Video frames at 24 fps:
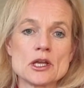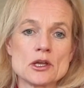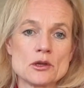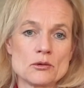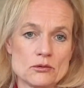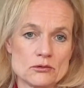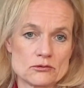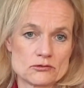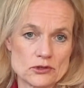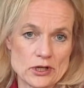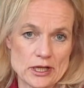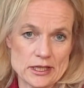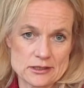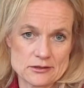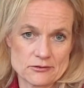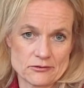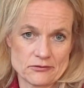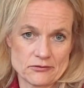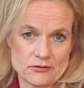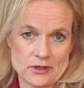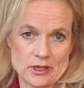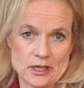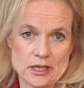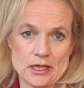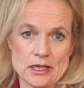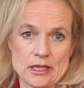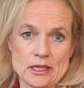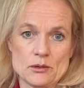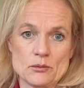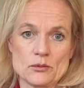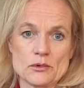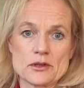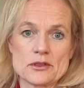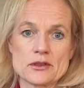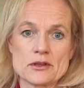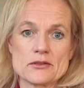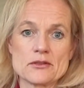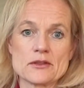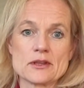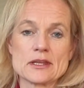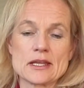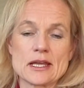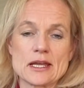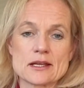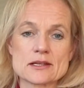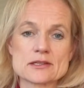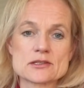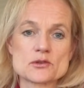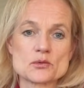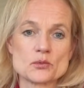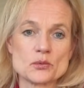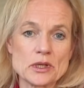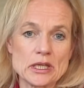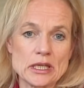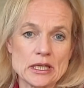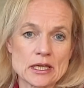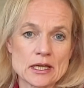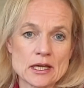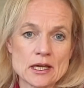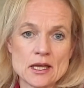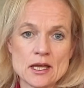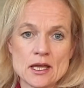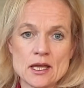will ratify within the next week.